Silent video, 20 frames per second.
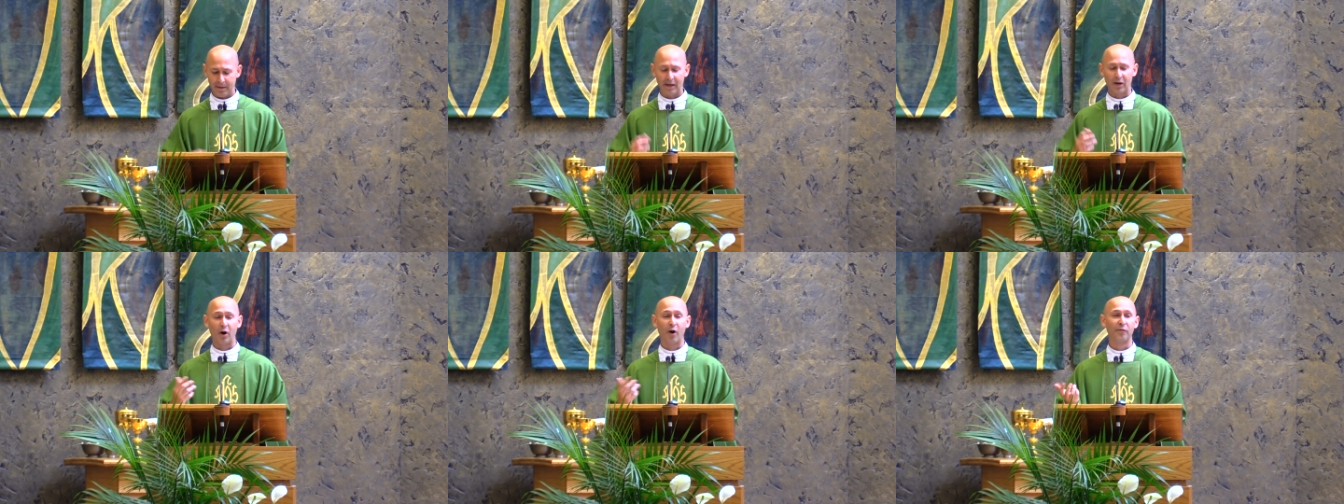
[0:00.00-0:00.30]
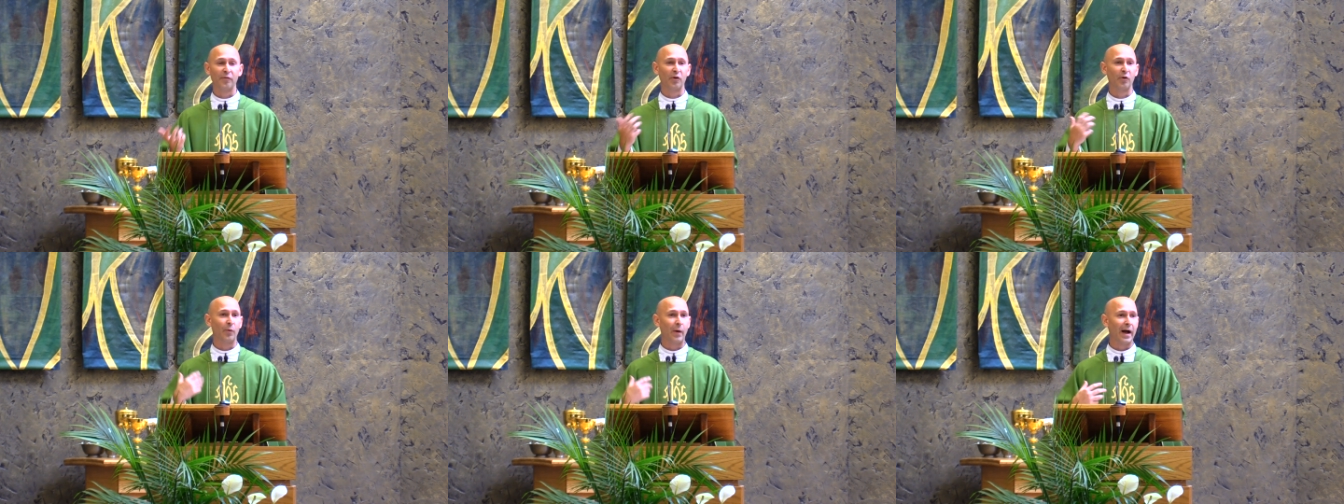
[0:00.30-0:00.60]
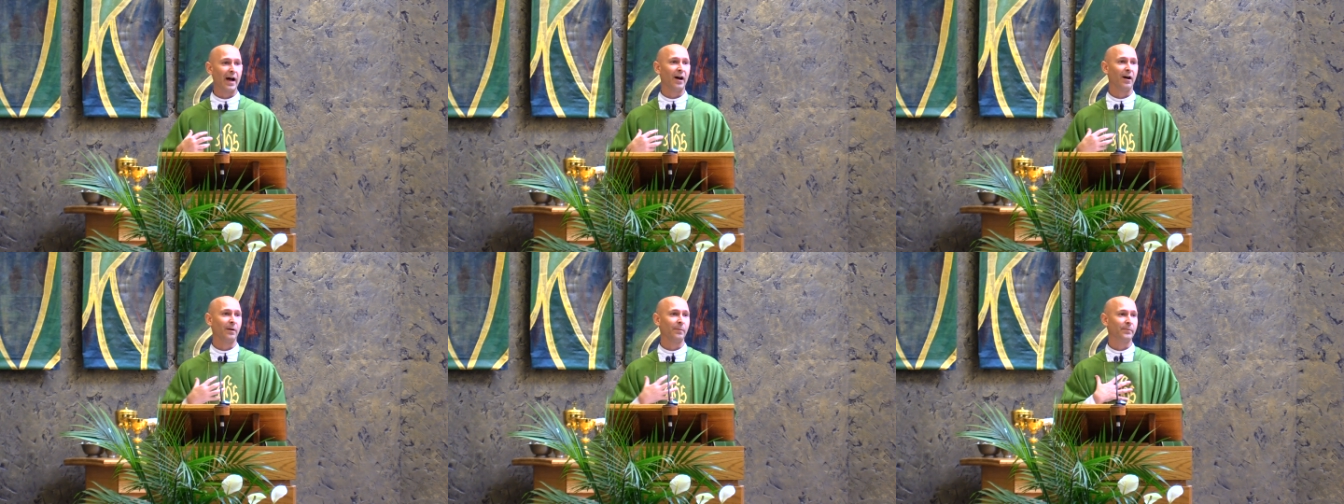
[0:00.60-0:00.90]
being
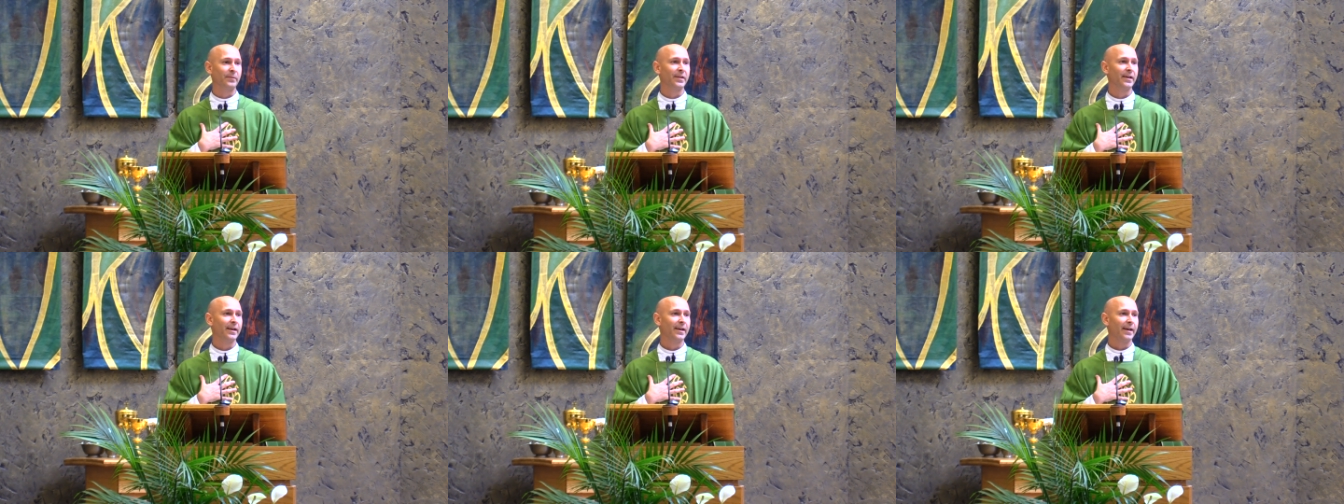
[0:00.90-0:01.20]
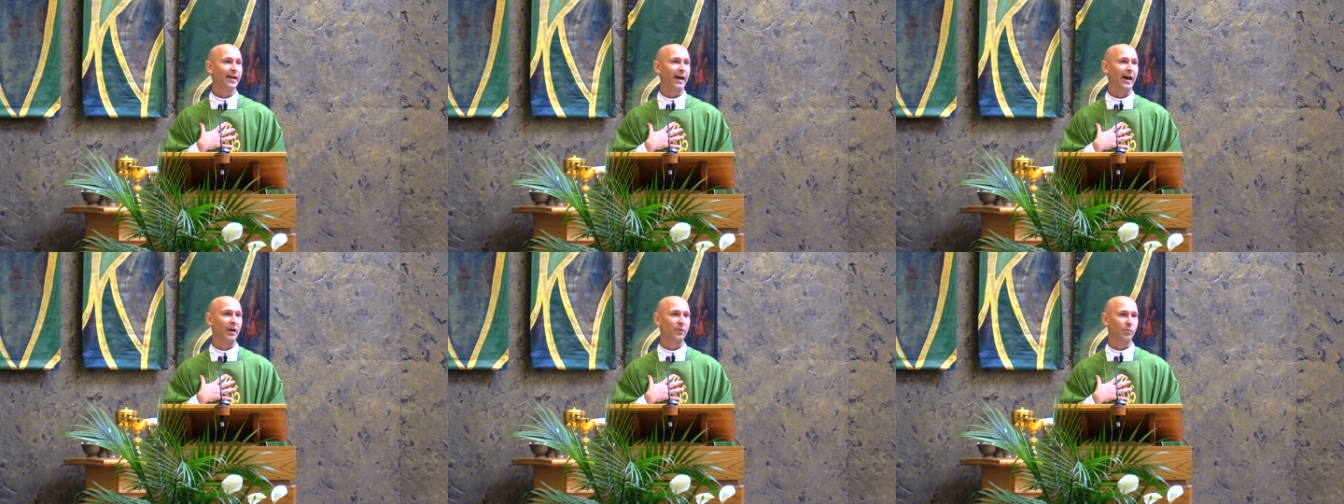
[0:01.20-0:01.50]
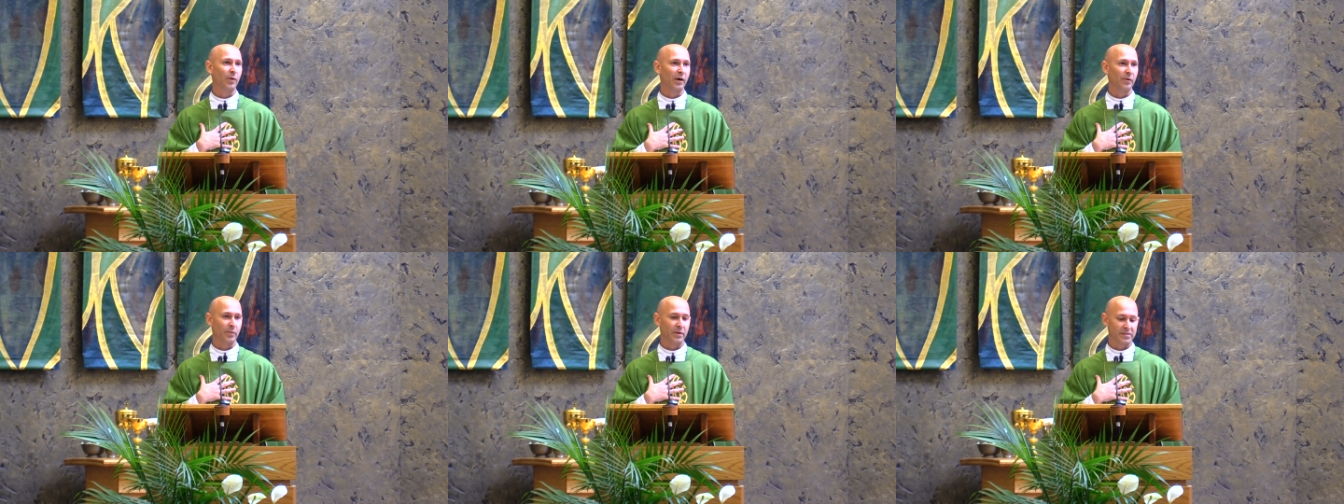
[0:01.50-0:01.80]
overwhelmed
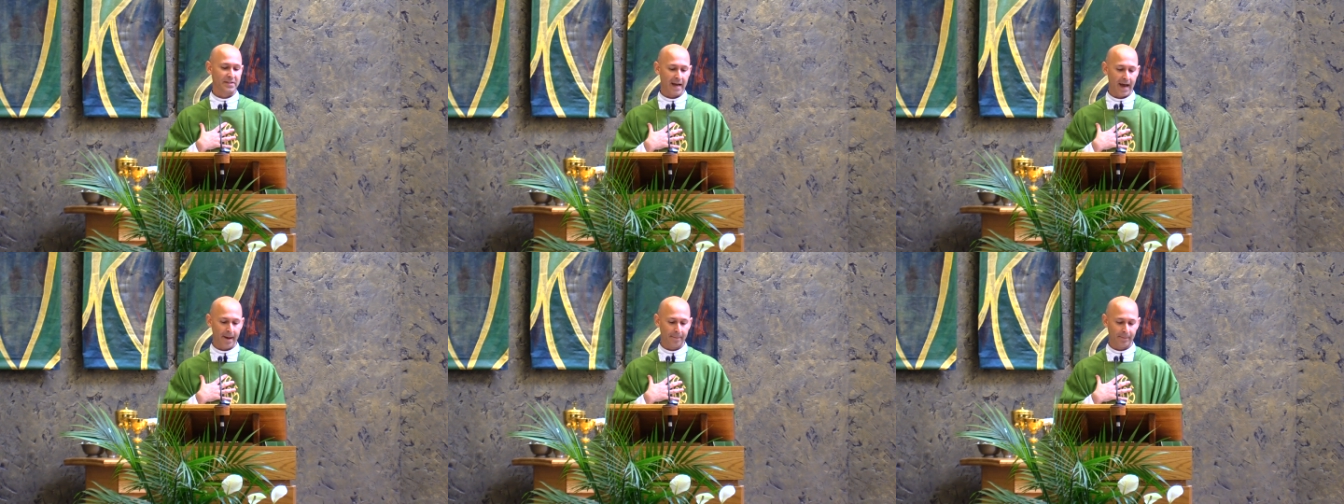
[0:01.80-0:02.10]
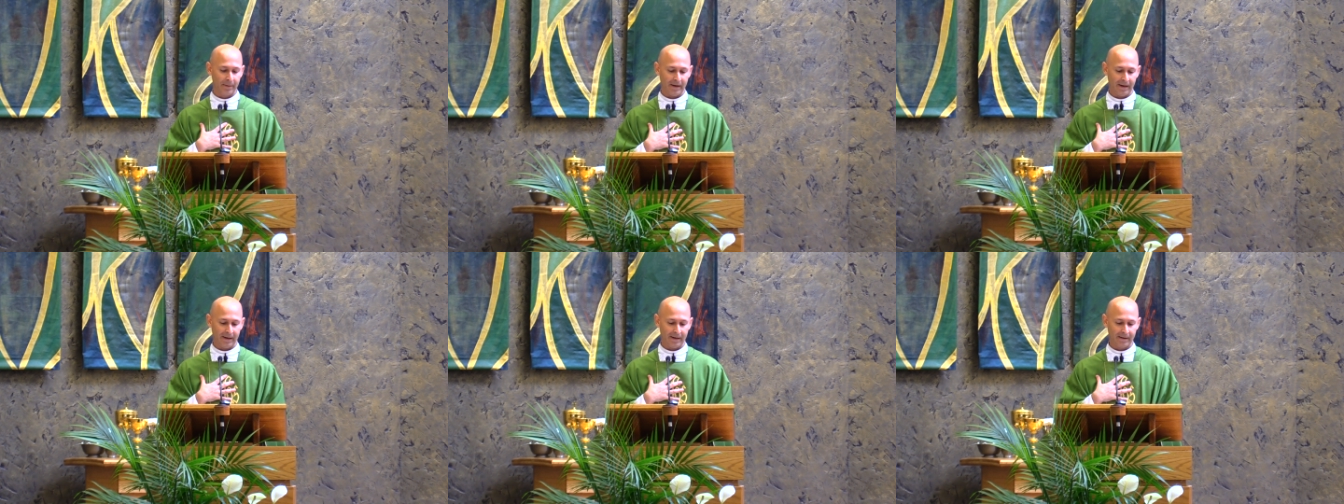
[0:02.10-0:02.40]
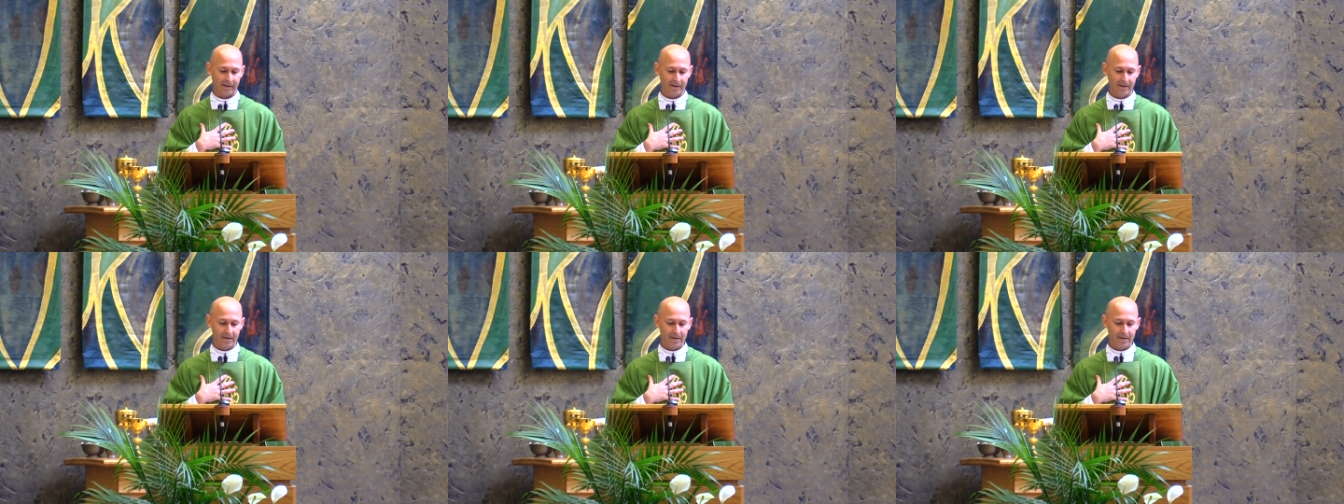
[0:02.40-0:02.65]
at what was happening.